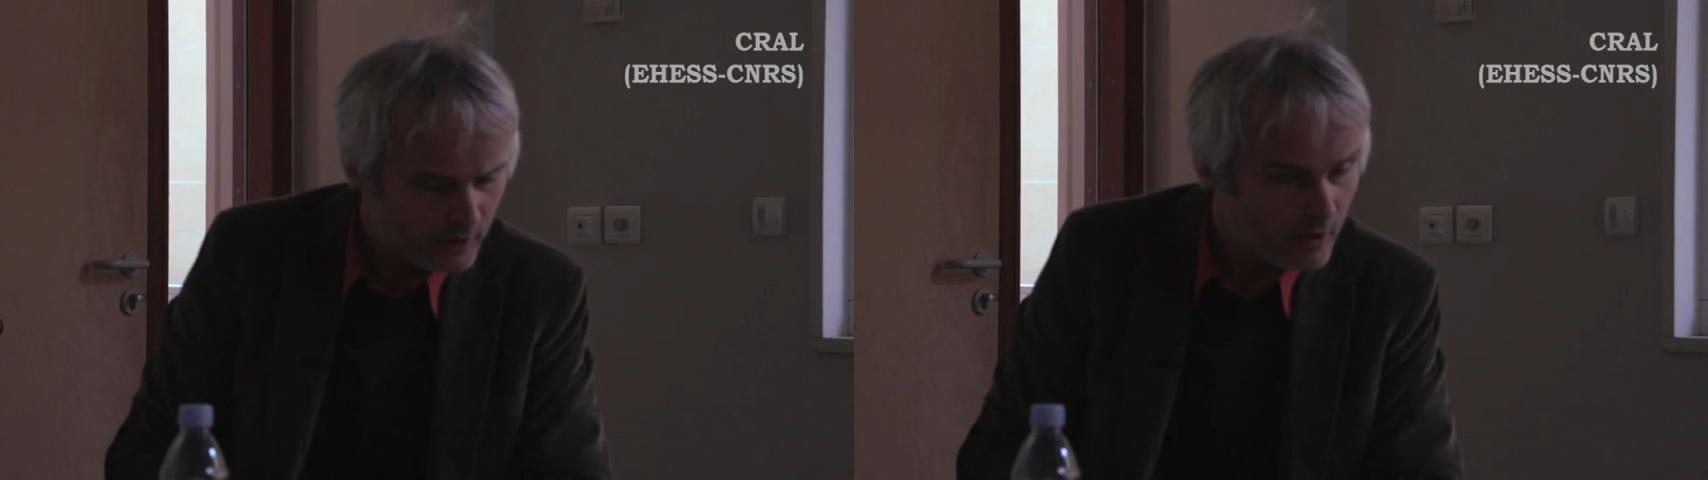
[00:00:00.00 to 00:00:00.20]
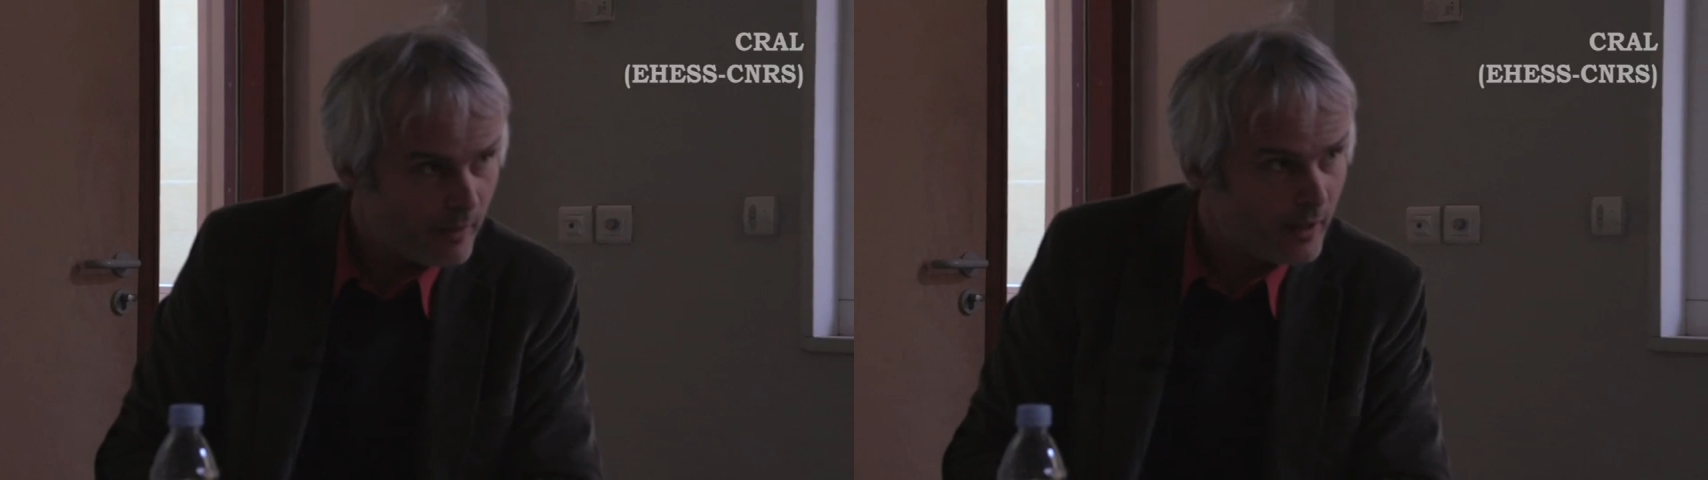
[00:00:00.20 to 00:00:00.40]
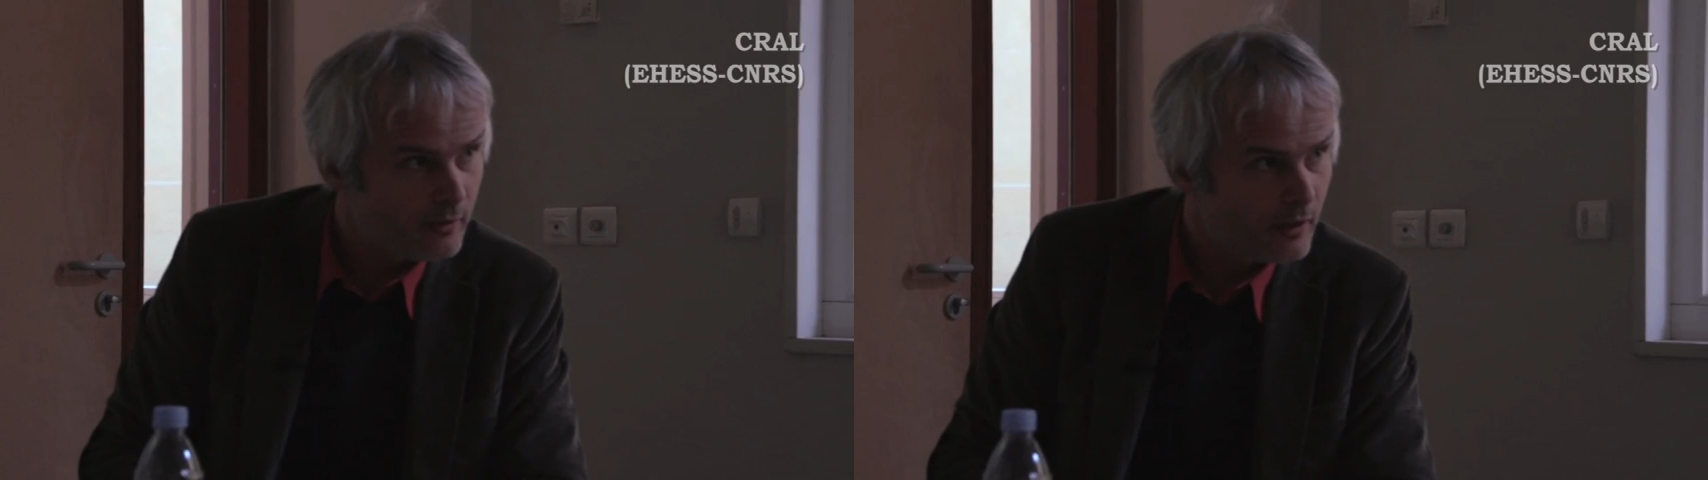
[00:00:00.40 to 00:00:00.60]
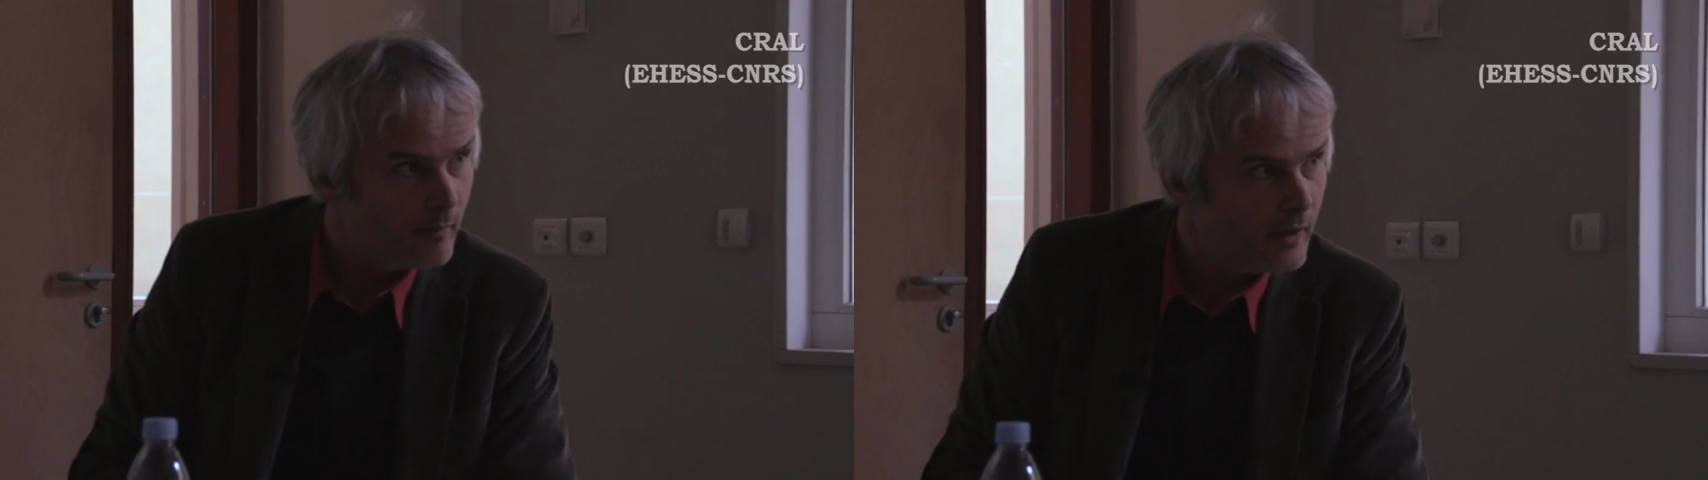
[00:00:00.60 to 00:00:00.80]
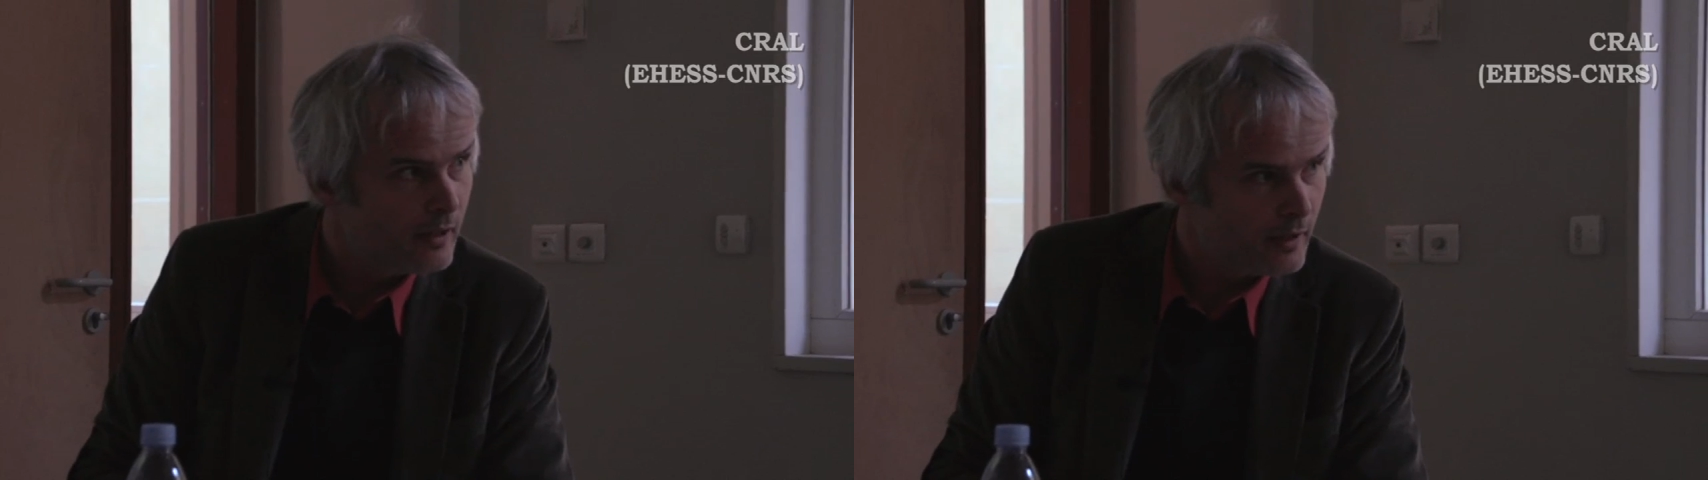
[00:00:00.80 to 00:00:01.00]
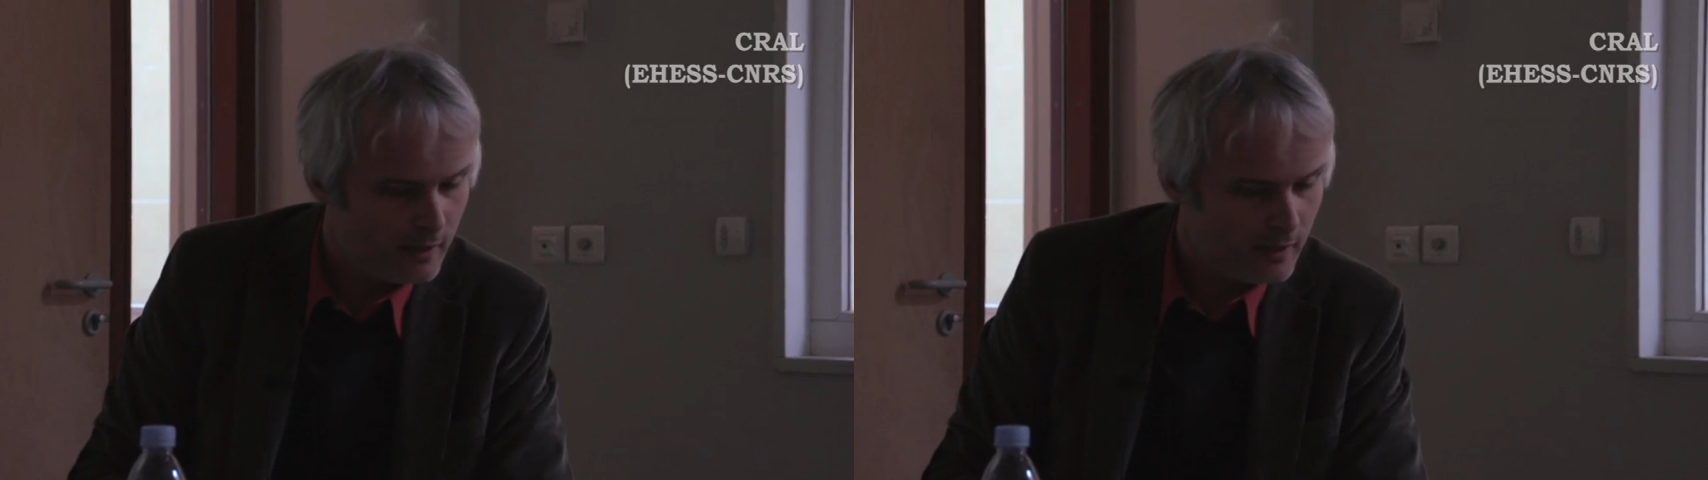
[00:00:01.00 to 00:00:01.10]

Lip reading: the Gemälde